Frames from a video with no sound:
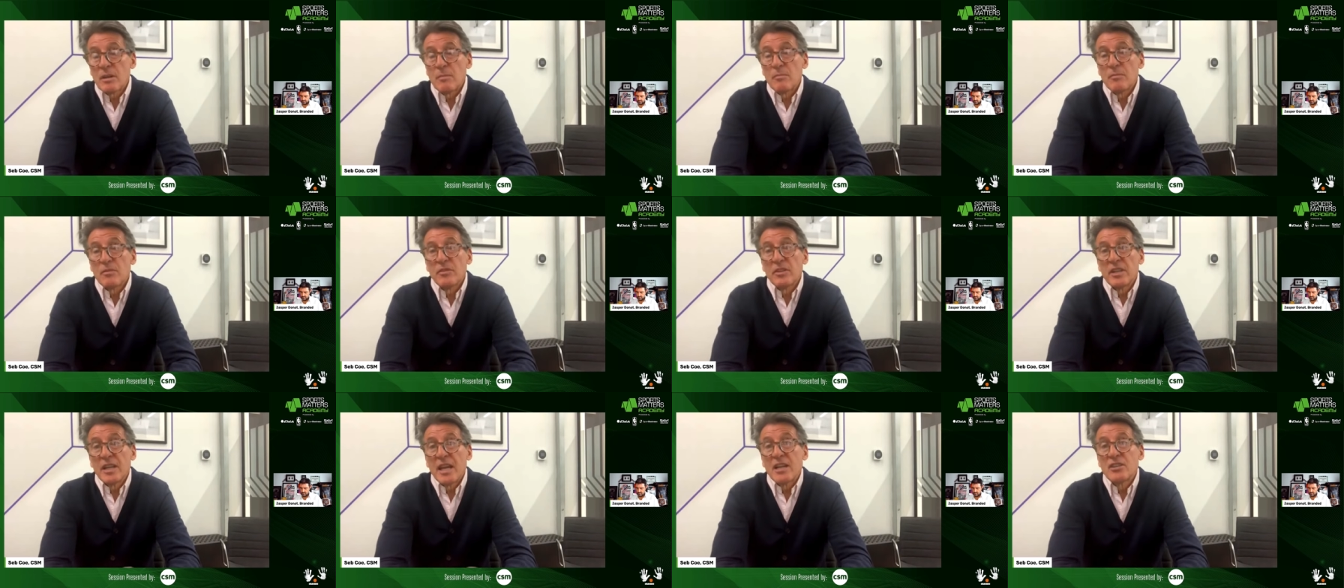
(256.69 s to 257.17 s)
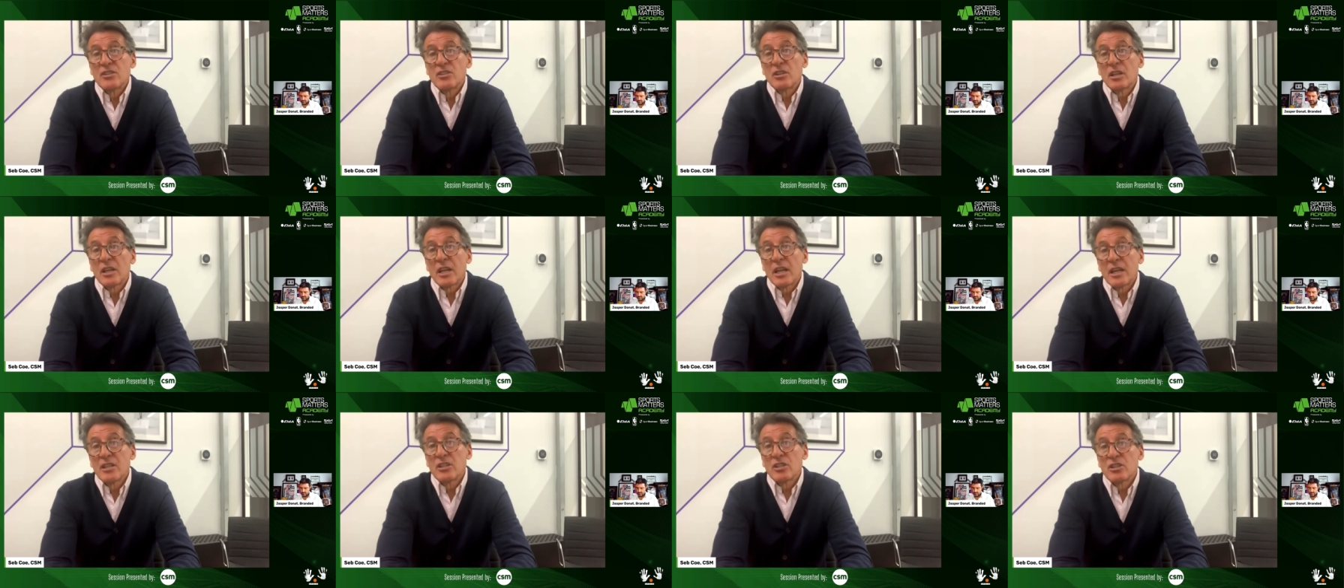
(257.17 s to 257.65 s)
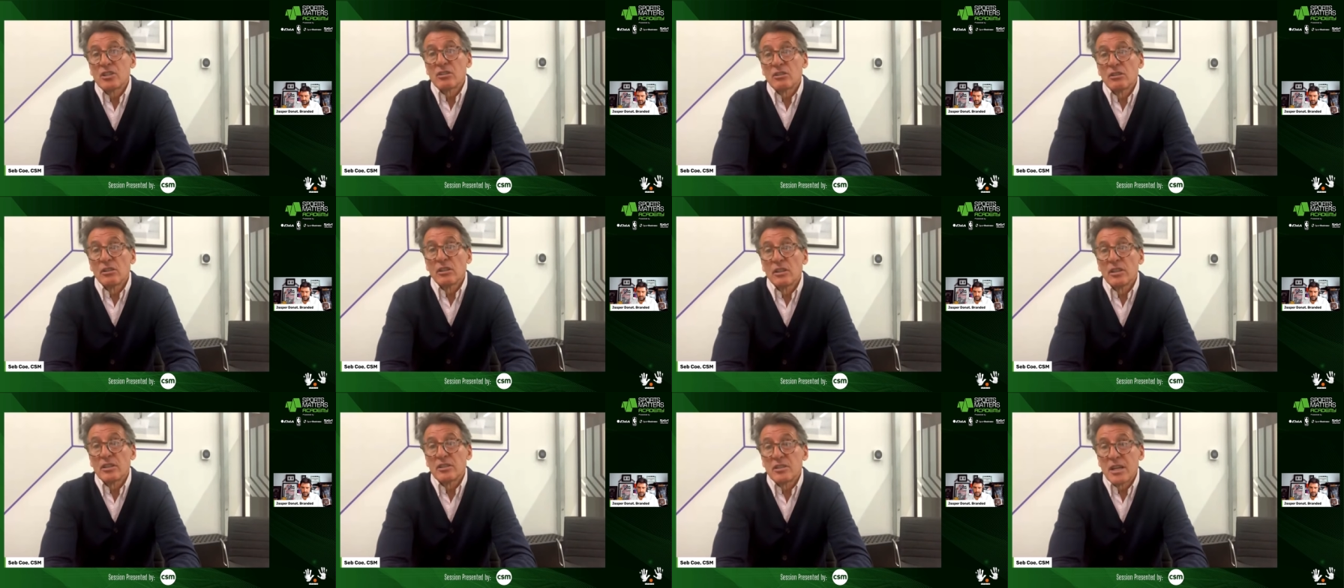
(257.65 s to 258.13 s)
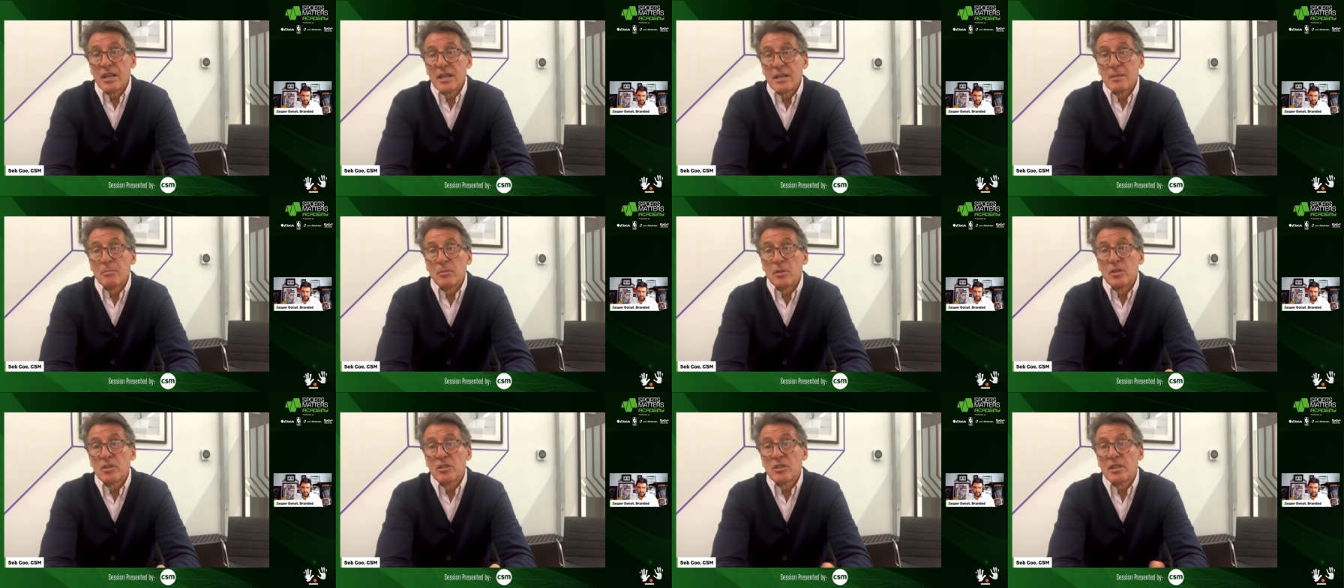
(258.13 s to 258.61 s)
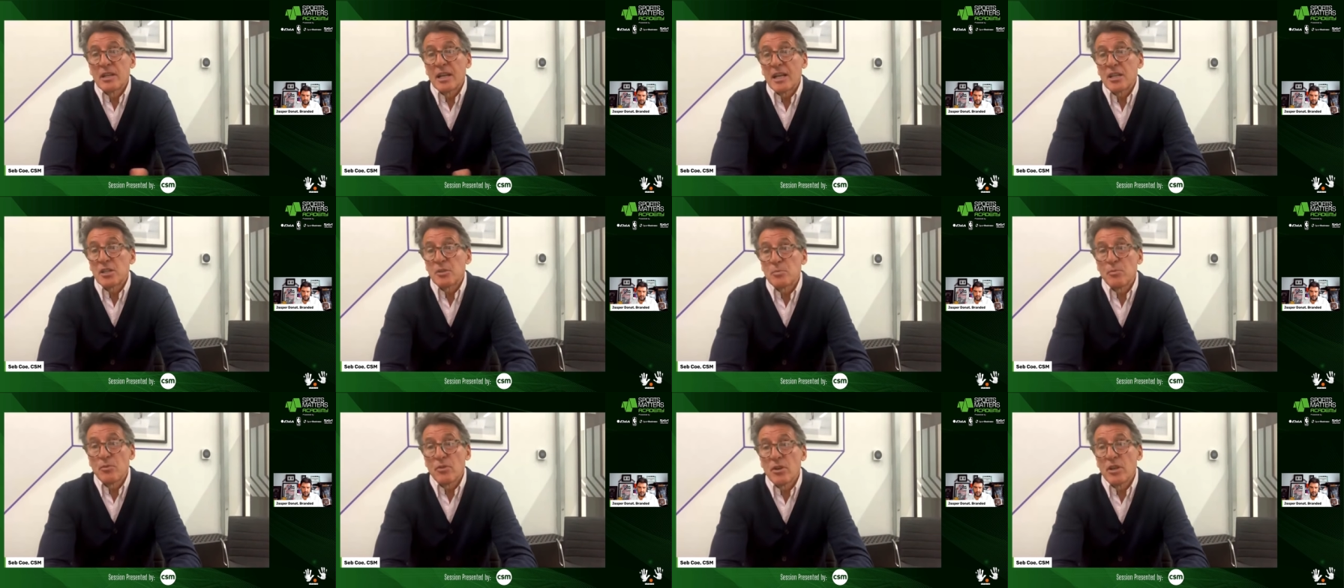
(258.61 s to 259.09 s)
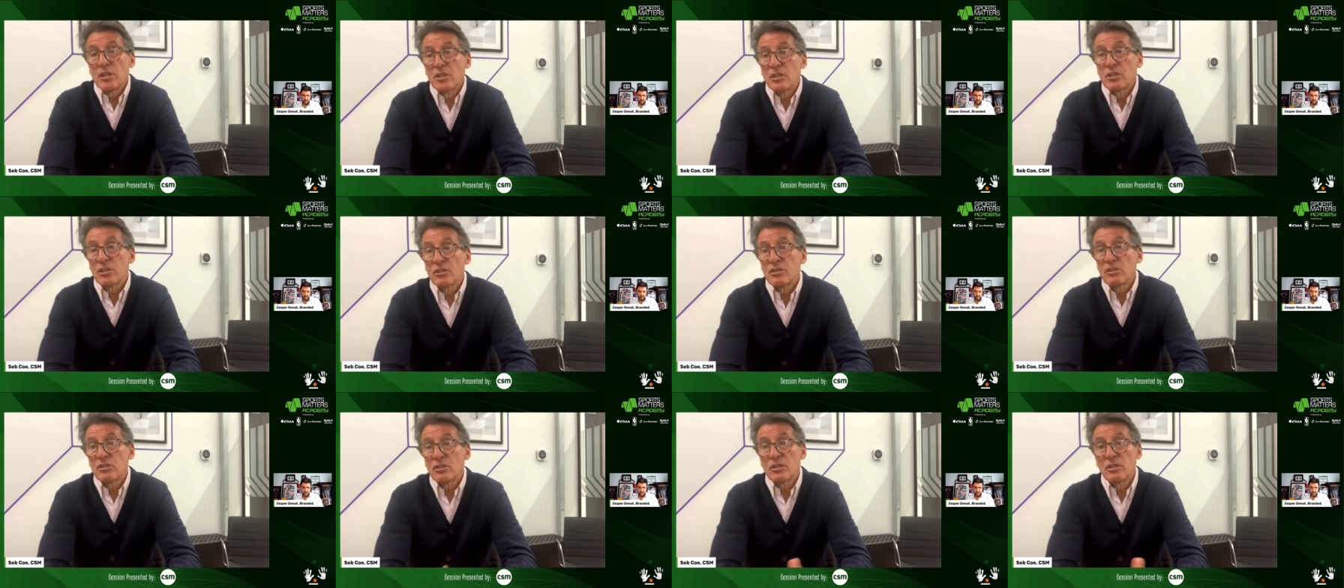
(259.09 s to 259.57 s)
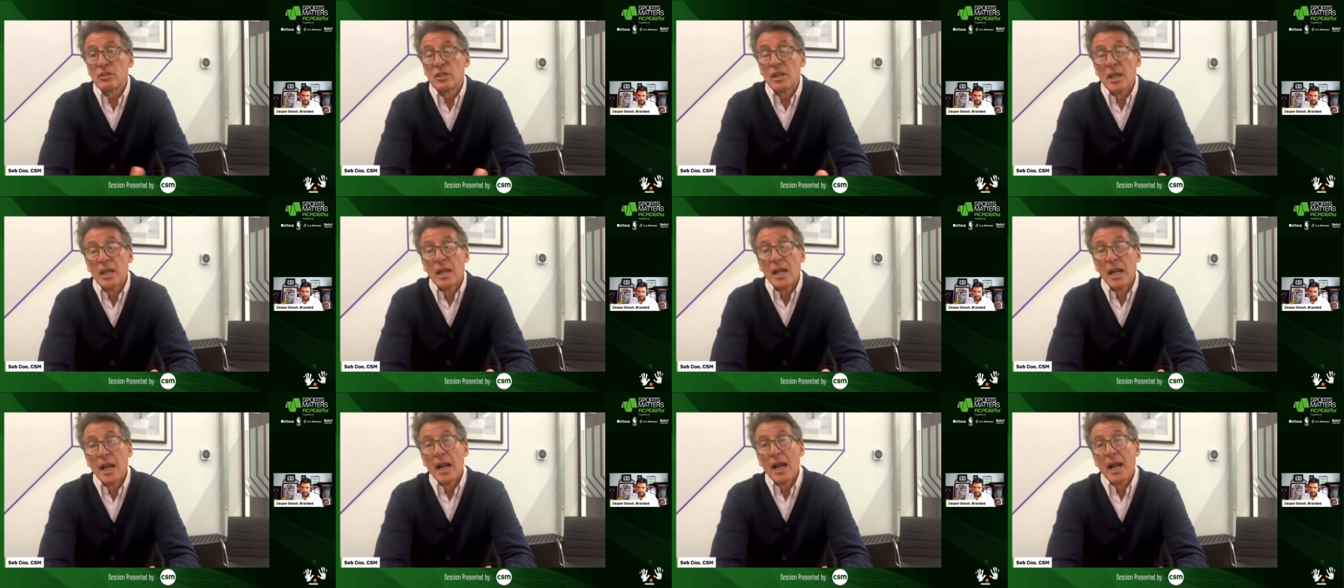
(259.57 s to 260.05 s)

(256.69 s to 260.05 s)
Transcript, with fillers: some of the educational attainments and aspirations, and,